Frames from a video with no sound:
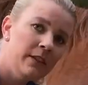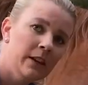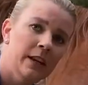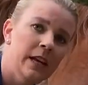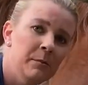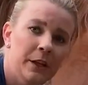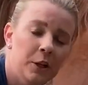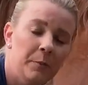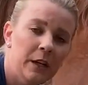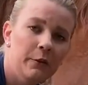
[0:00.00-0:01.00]
given him a
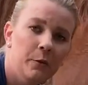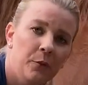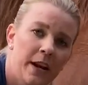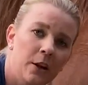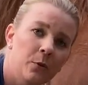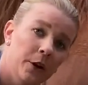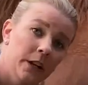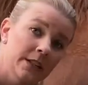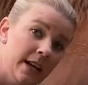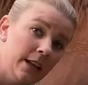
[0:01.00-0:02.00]
little bit of a break, we're going to
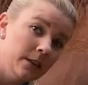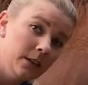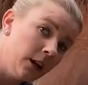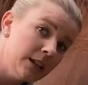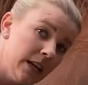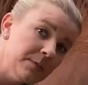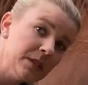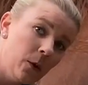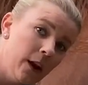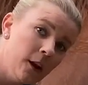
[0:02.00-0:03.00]
take the duct tape
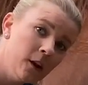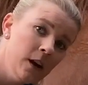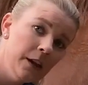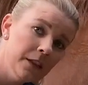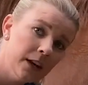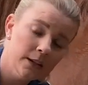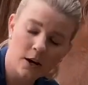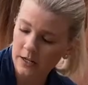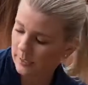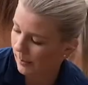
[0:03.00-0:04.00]
square that I
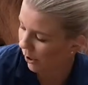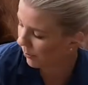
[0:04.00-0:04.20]
talked about